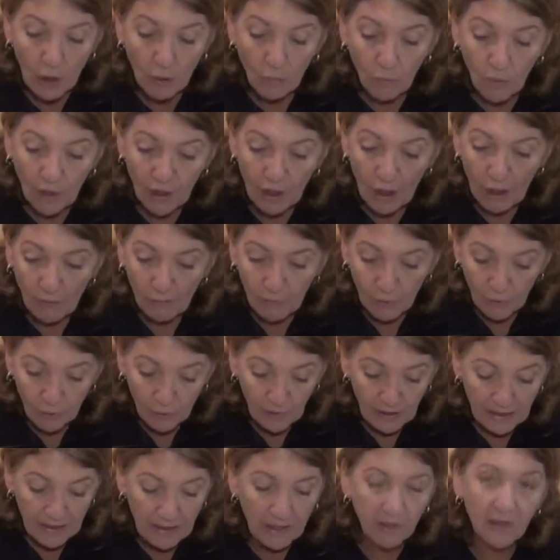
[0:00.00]
When I'm
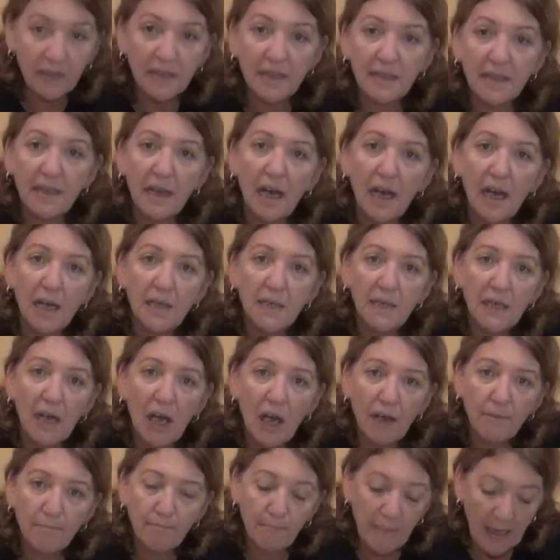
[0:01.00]
looking at the slides,
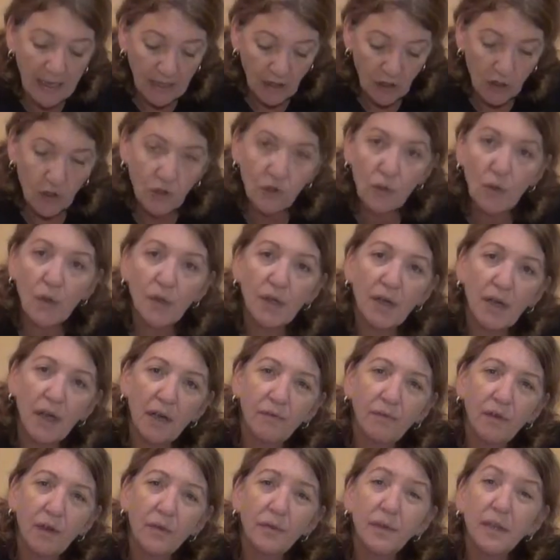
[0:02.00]
I make sure that
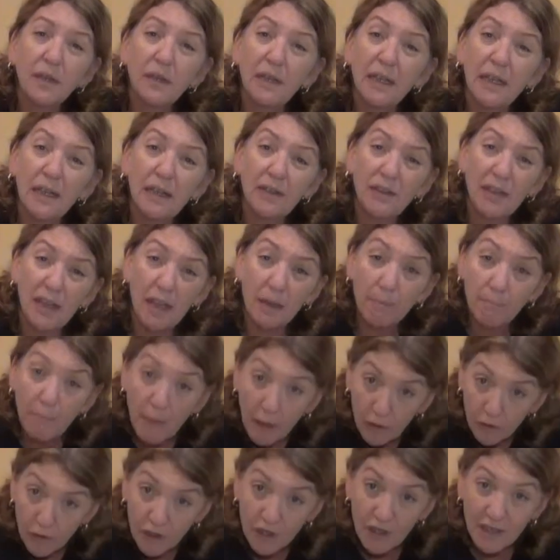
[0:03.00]
I've got the
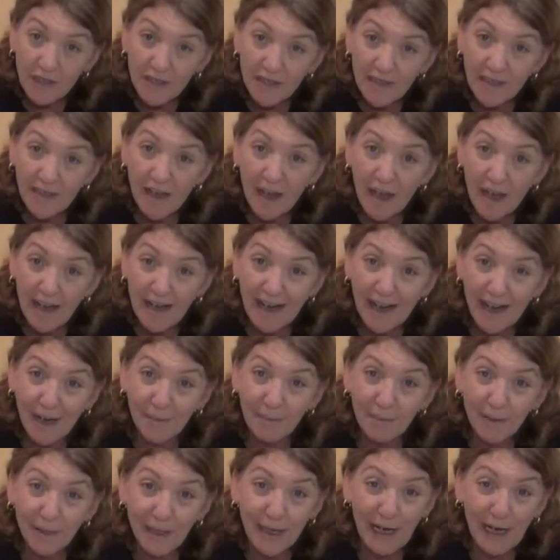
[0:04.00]
emulsion side up.